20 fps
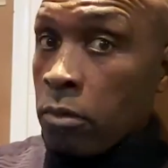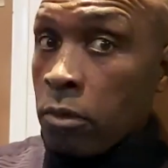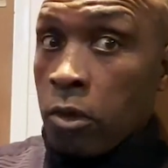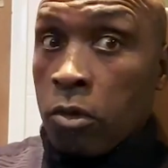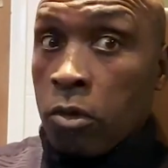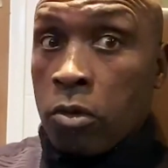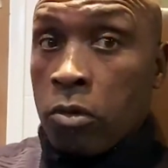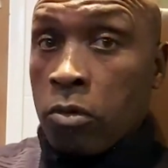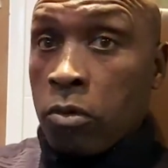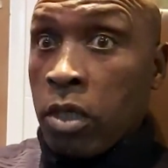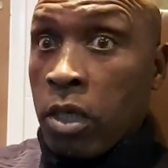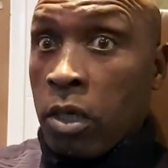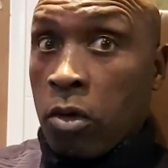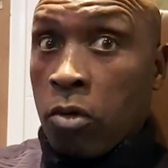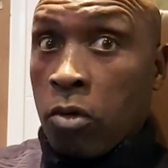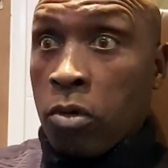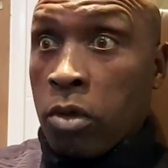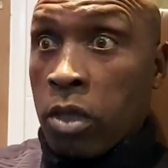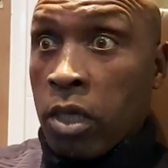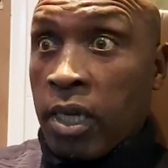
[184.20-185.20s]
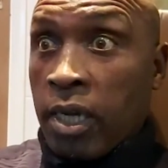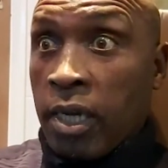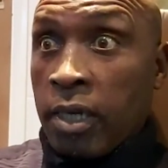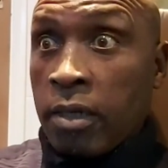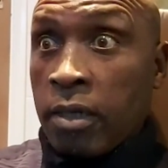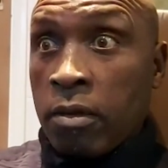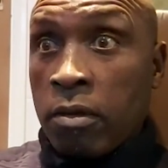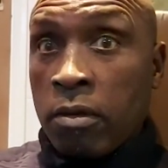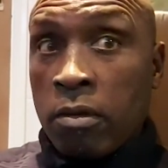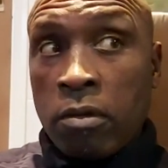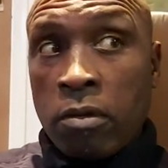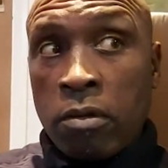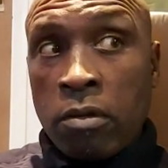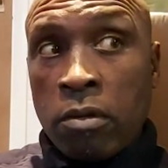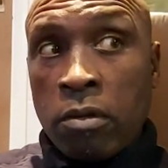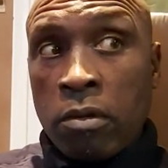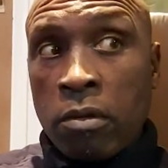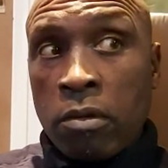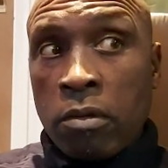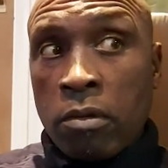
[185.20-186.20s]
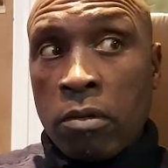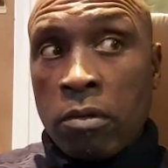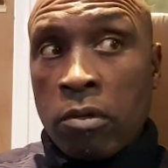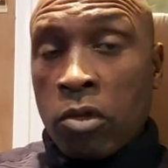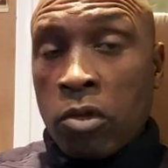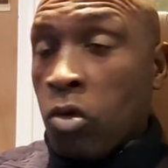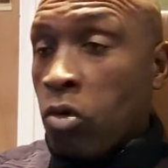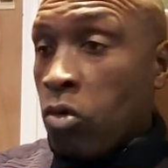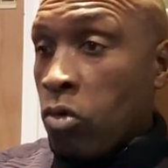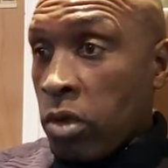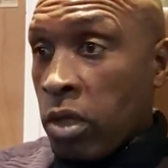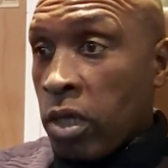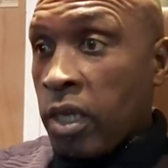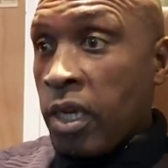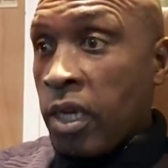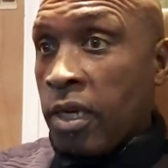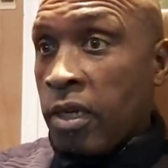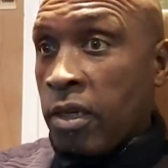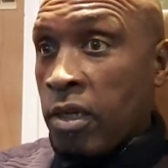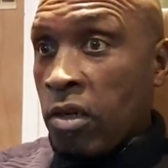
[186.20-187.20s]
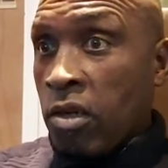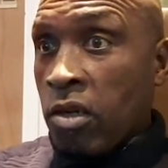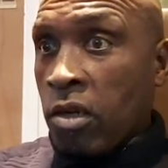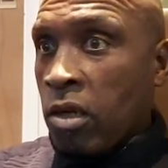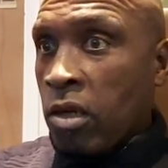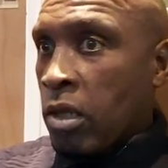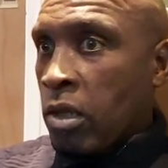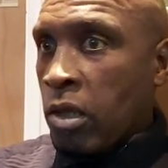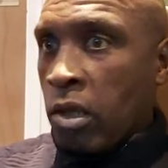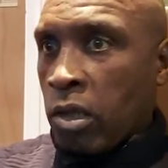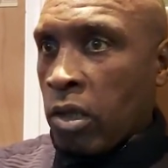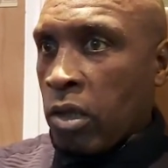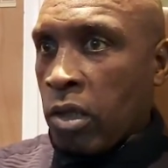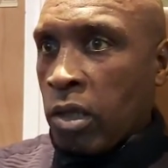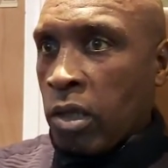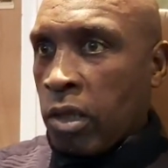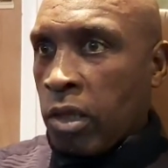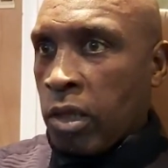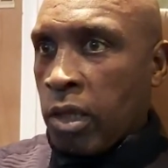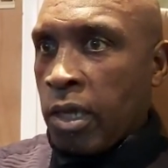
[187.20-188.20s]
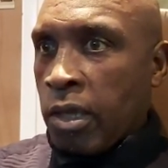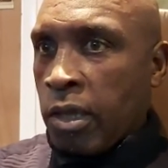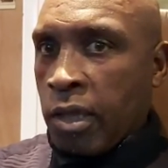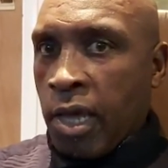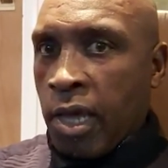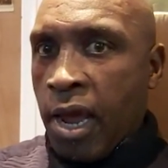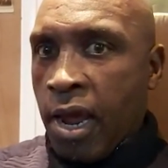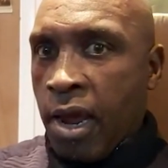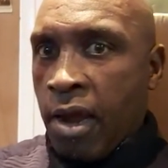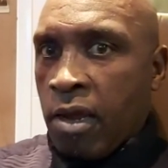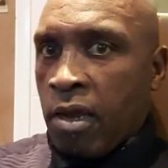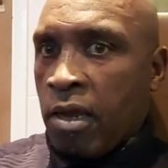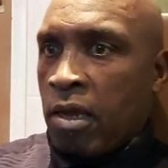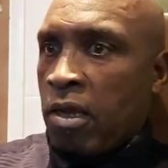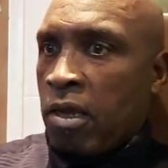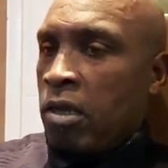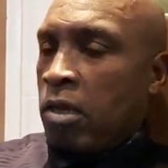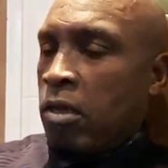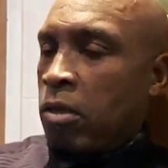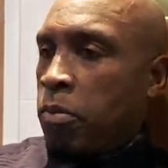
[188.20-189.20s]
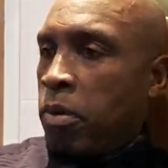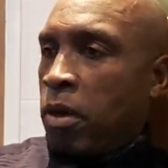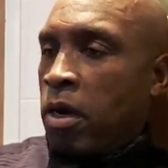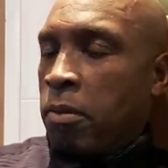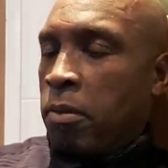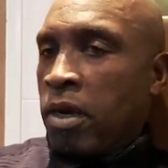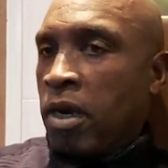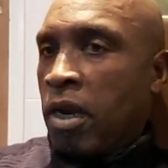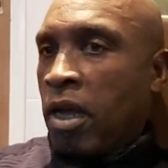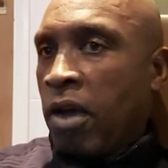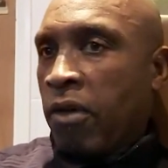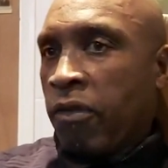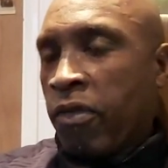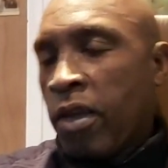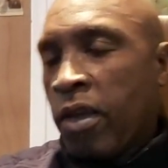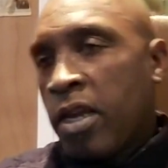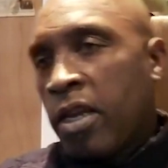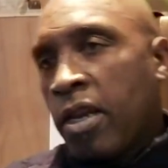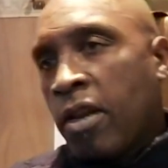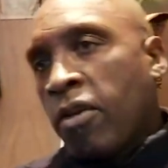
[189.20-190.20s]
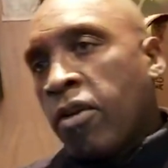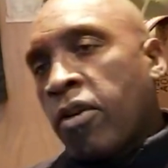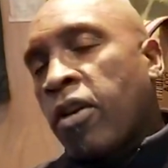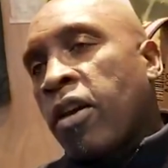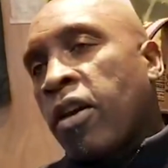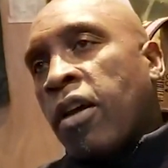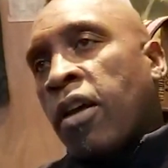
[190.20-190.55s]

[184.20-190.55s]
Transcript: Oh, yeah, of course I can. Of course I can. Yeah, it's there. Part of my life that, you know.